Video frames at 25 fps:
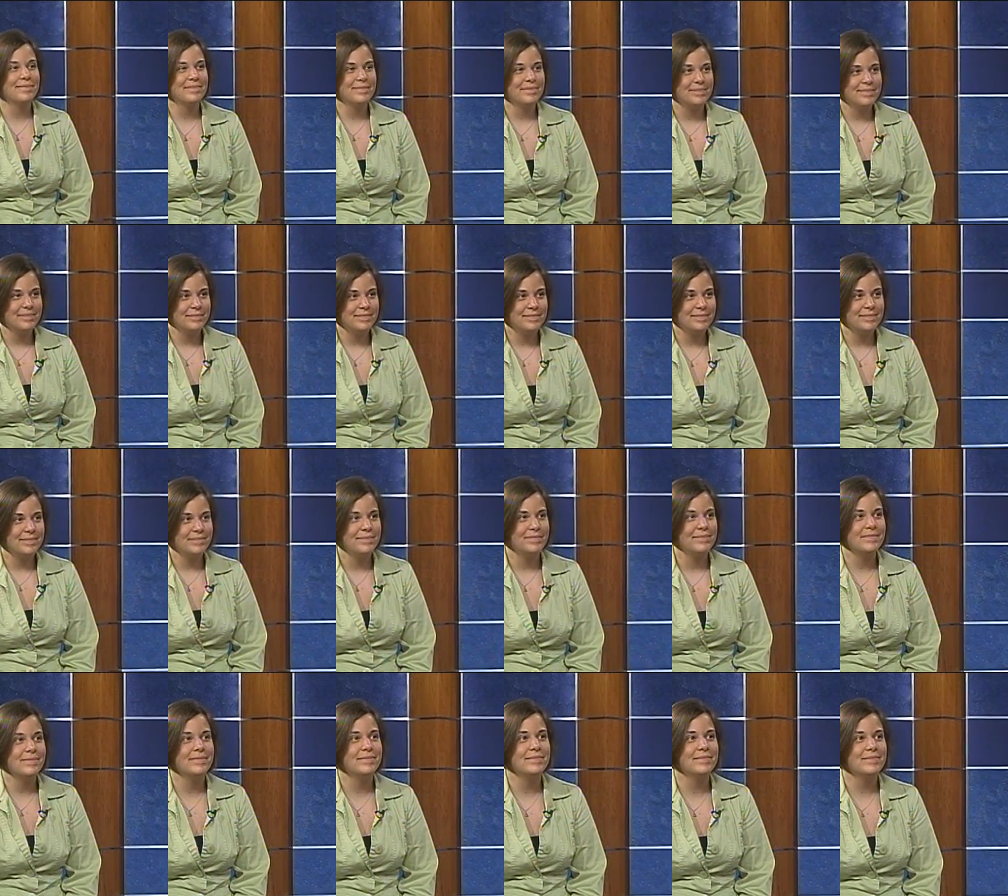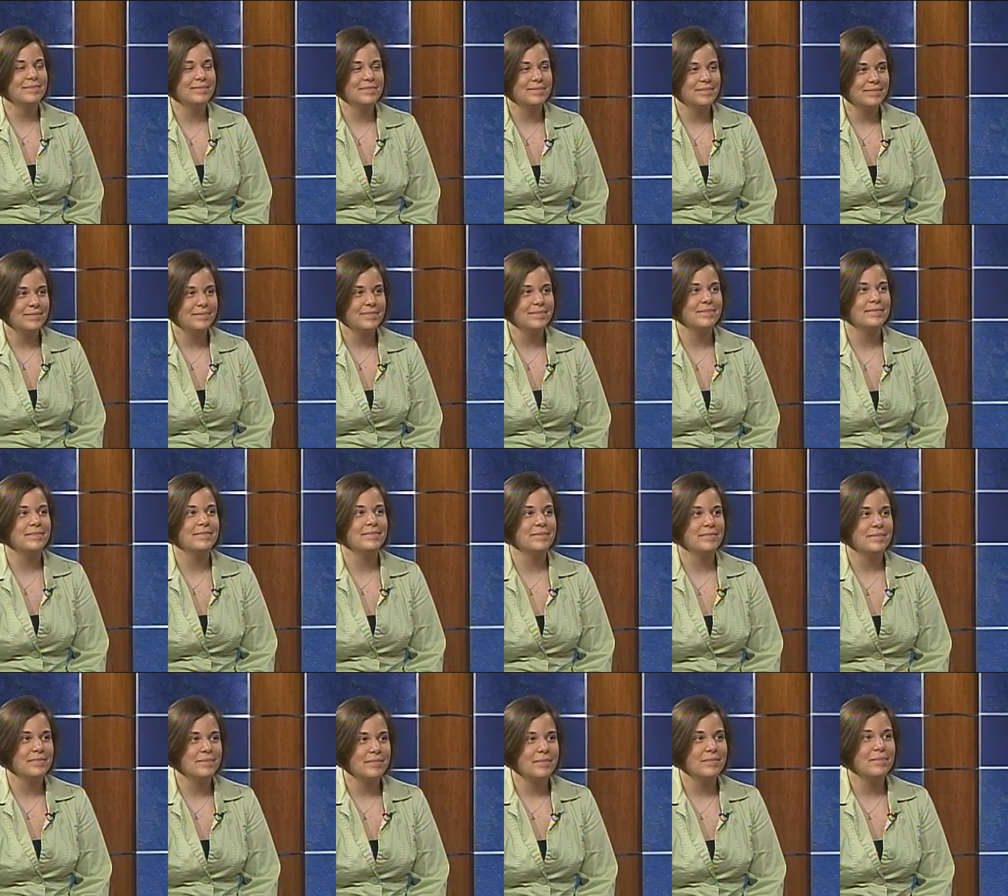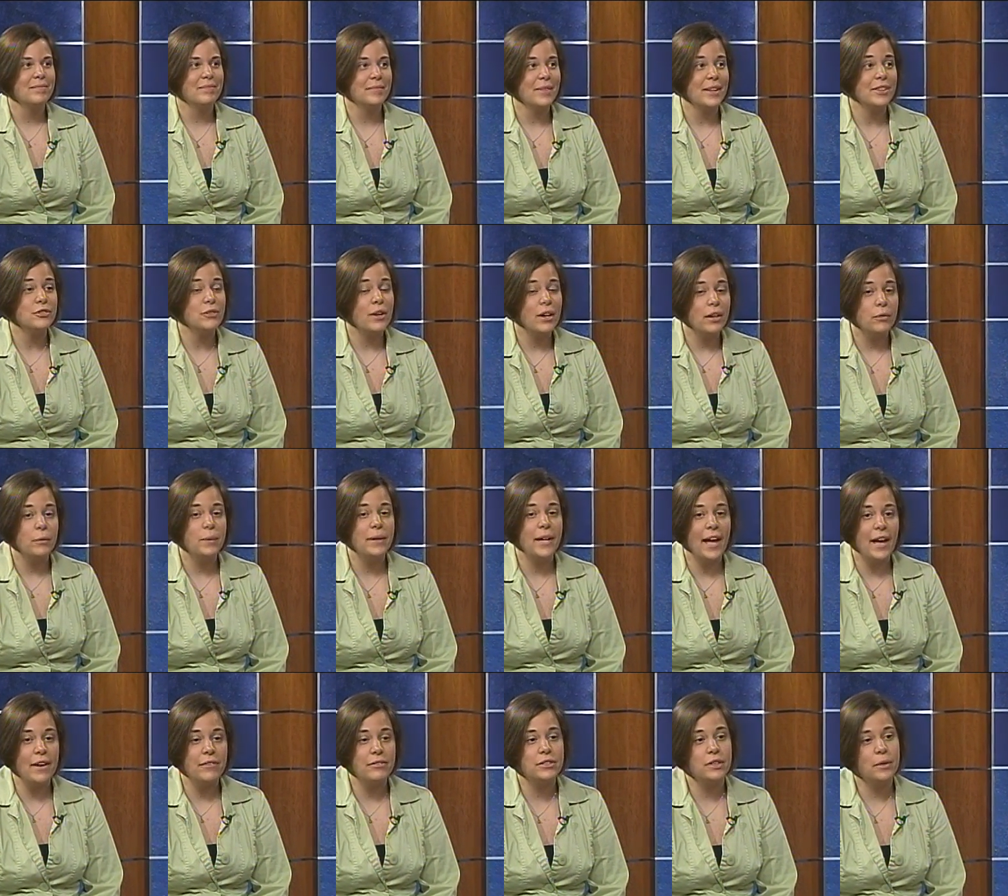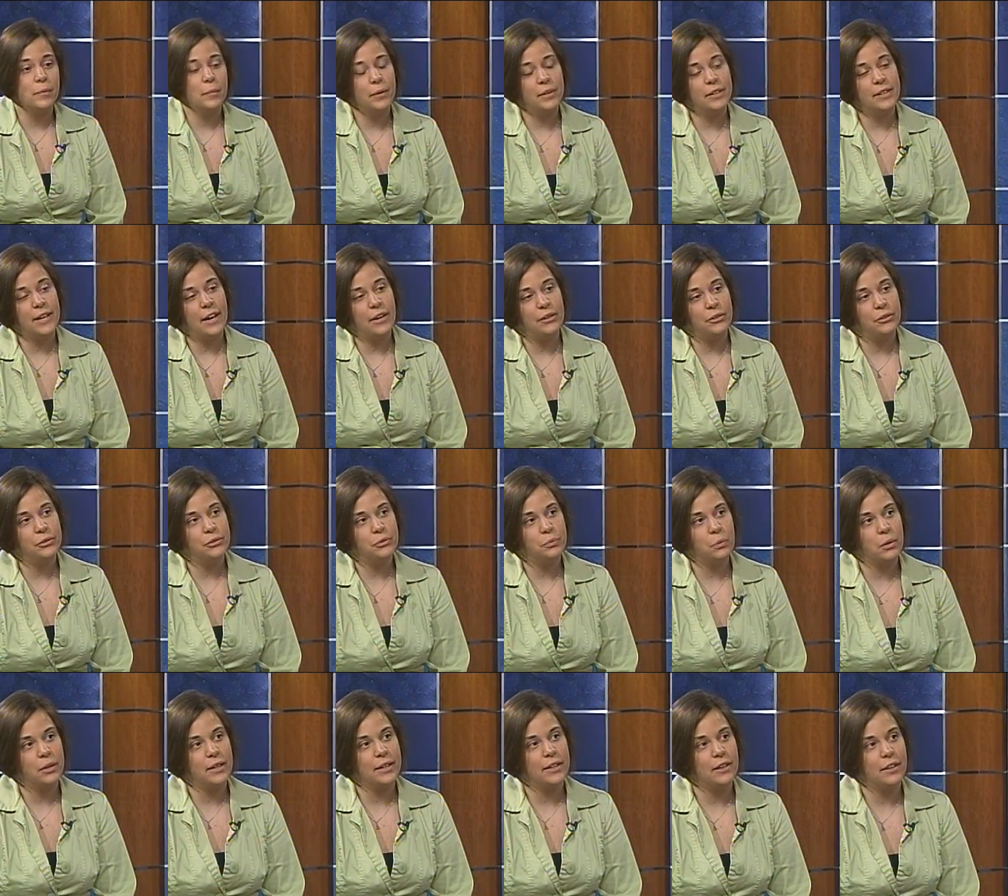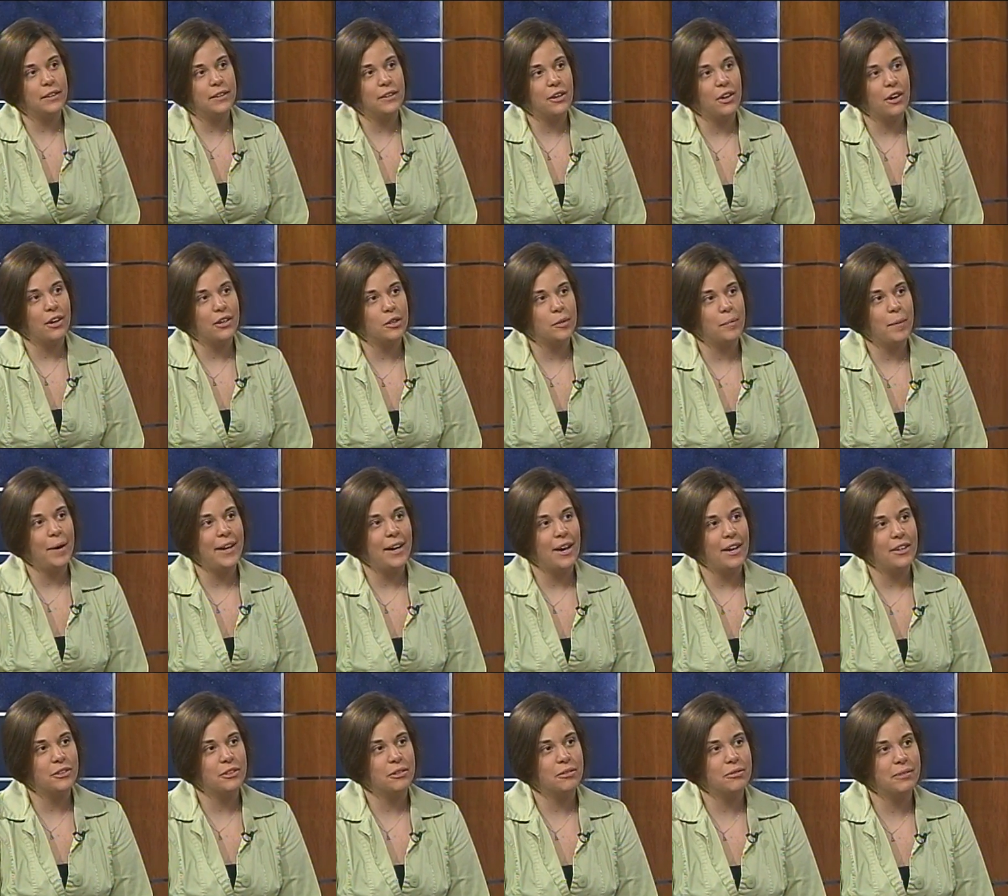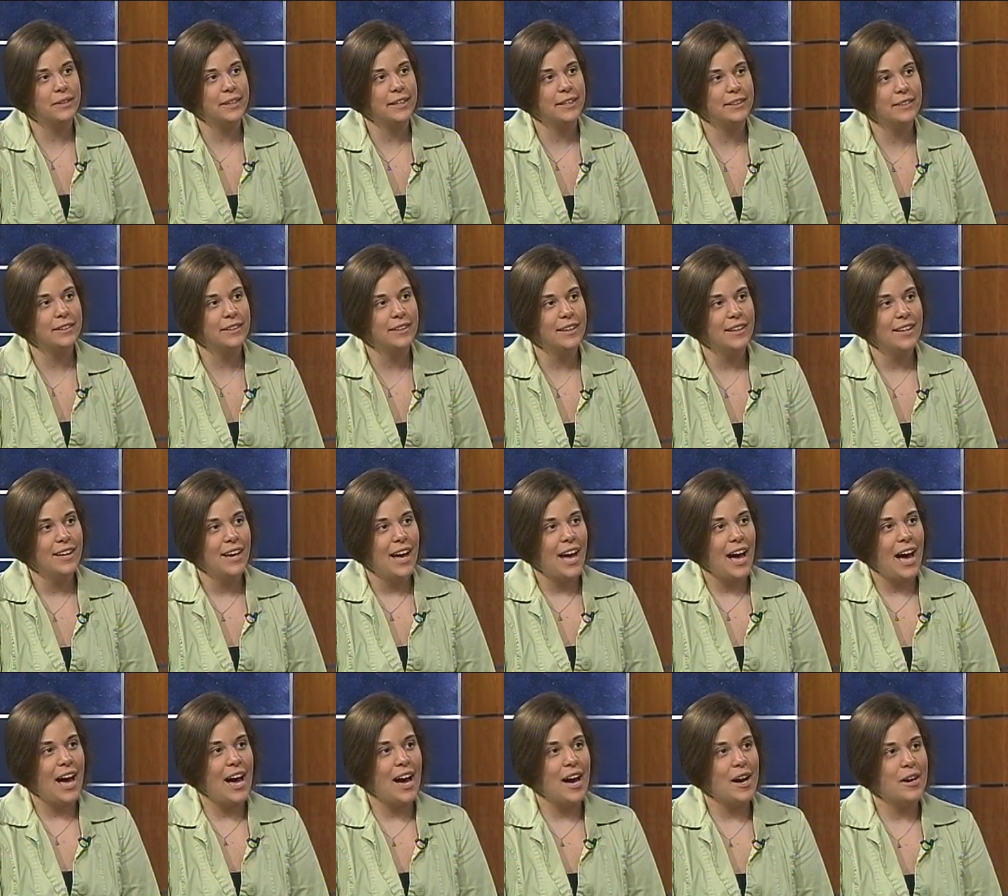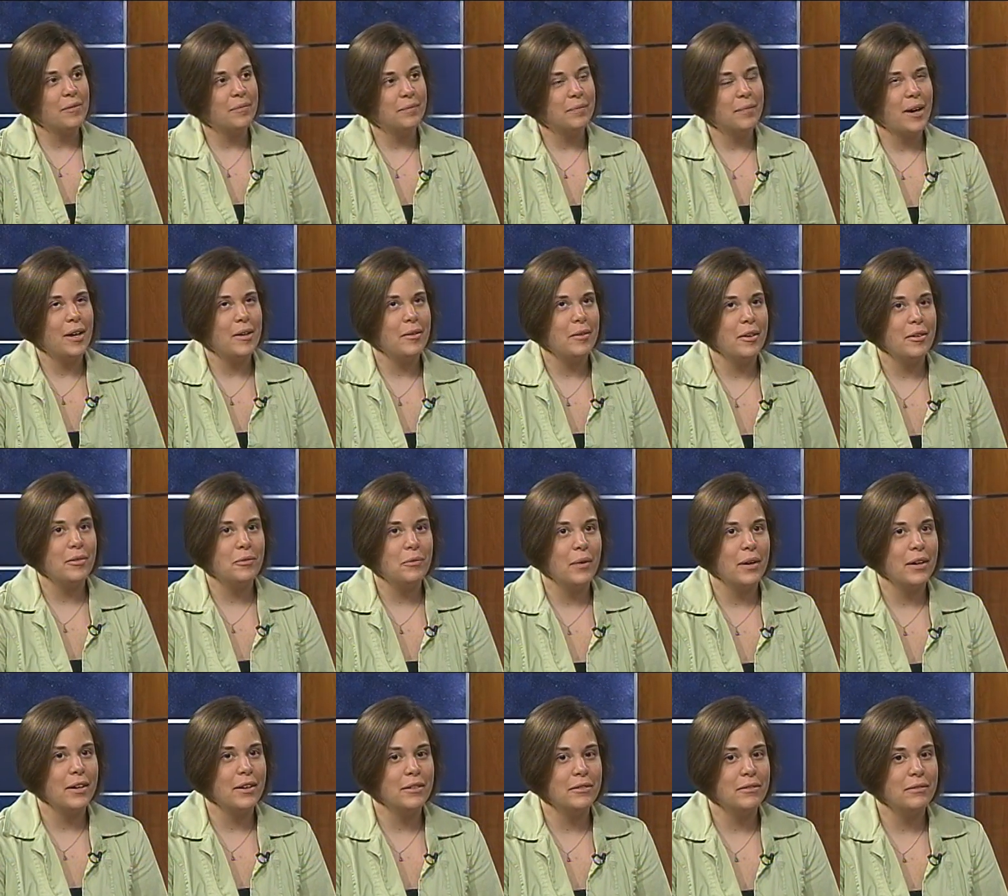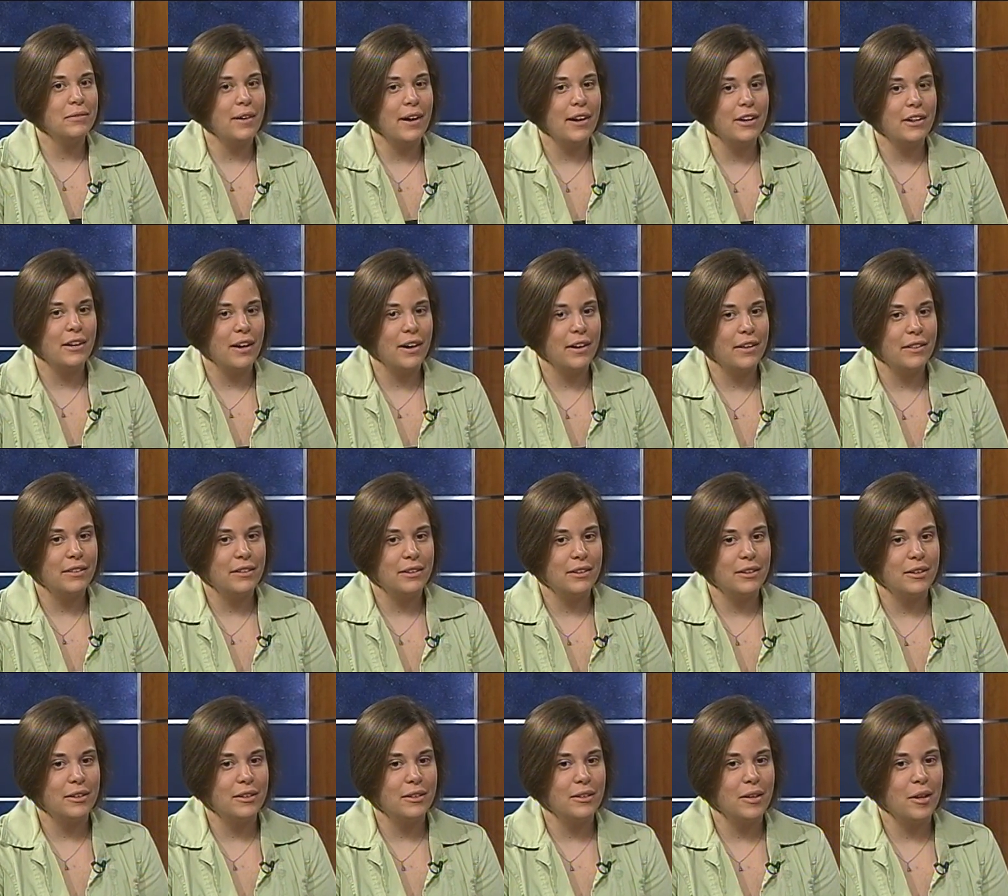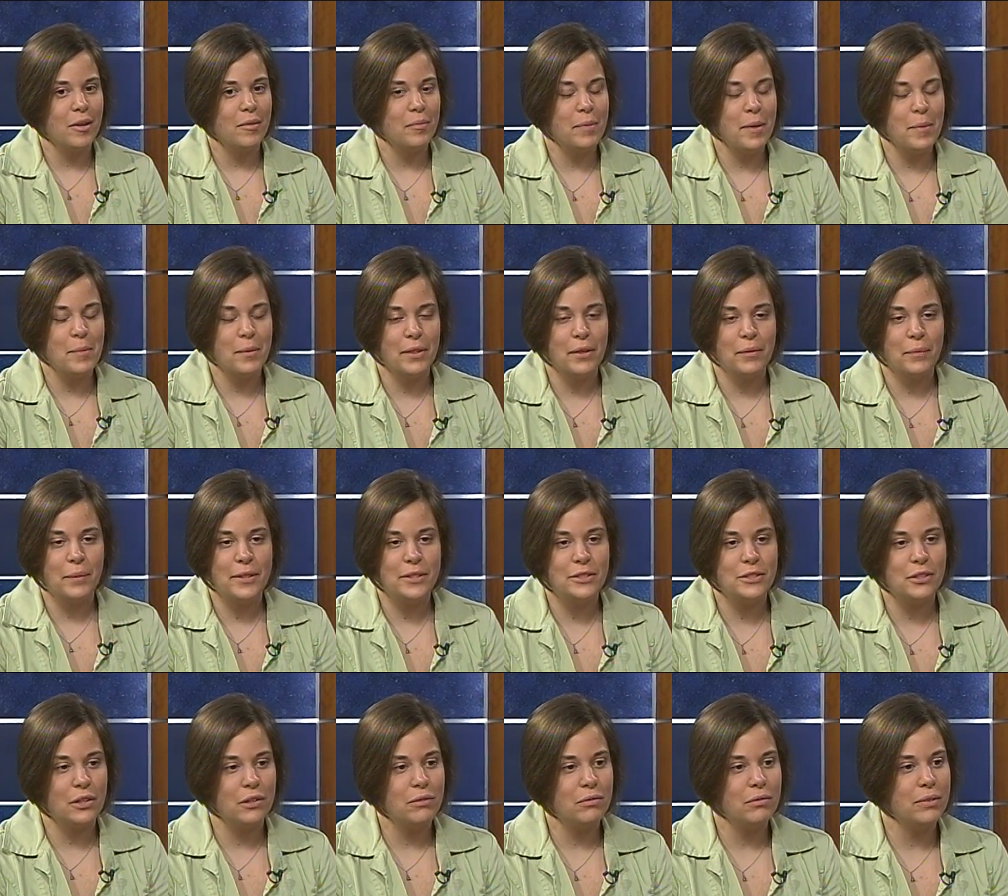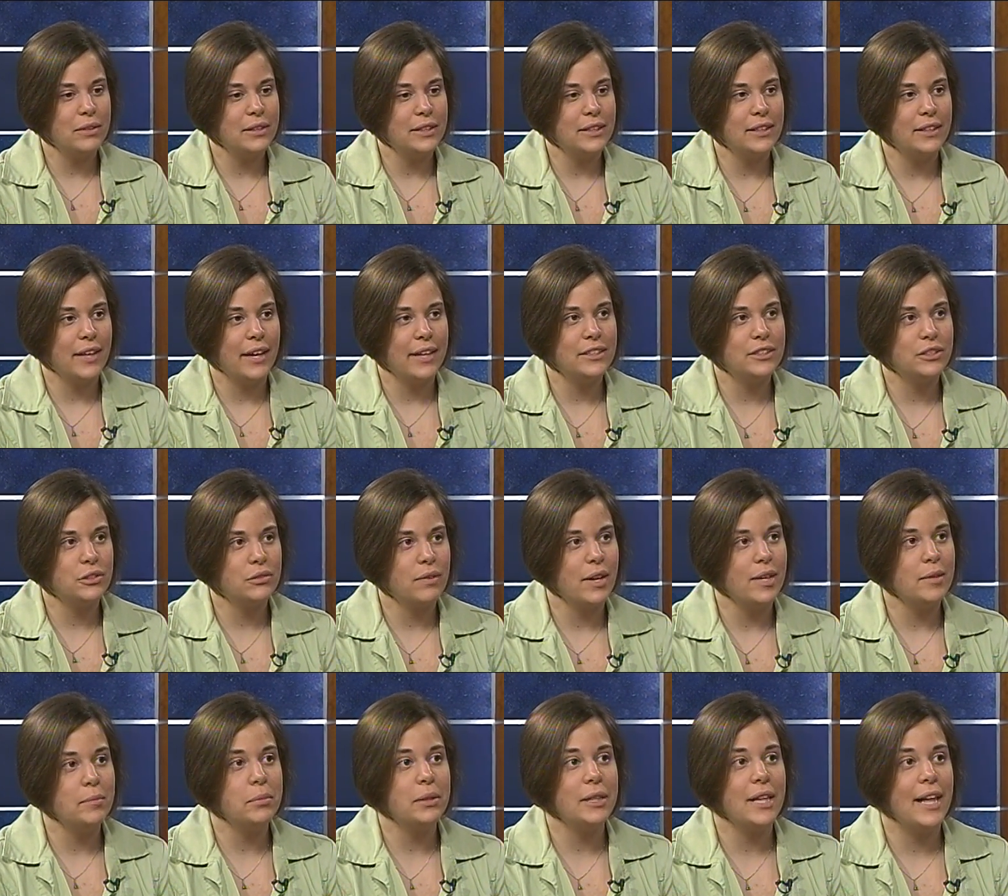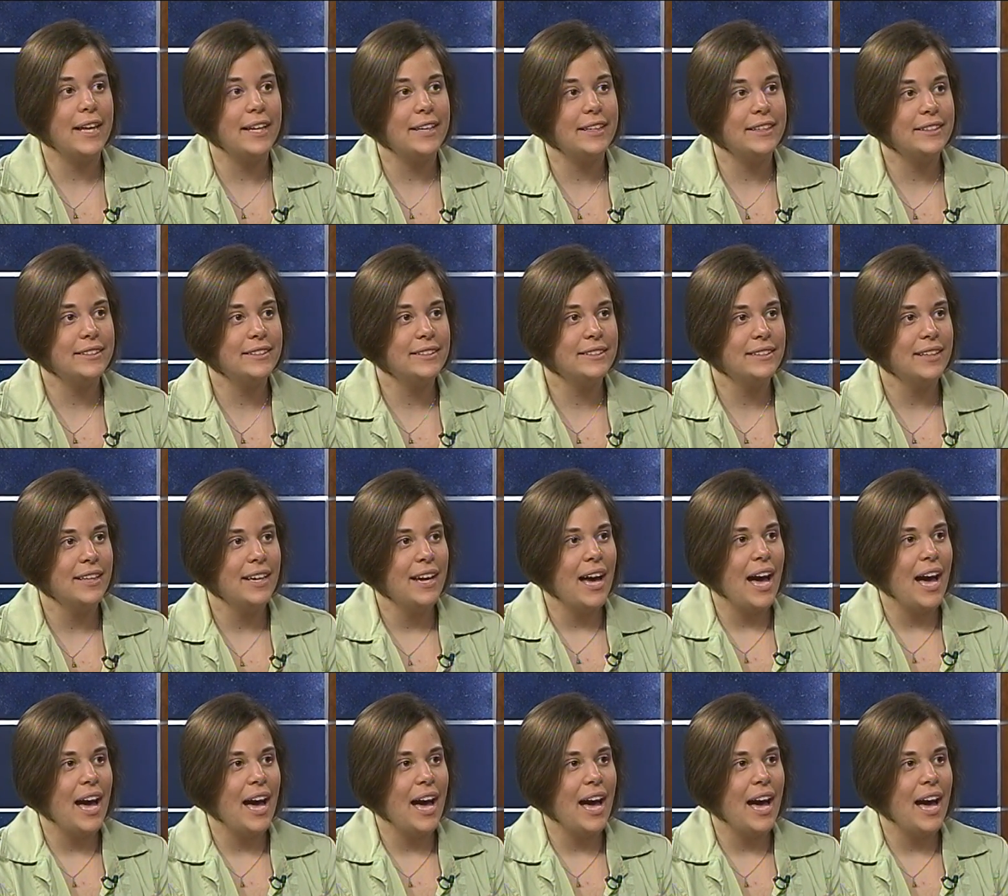fun and meaningful in my life. That's right. We have someone now who's working on their autobiography. Um, I, one of our other uh, people that we serve really likes to write plays.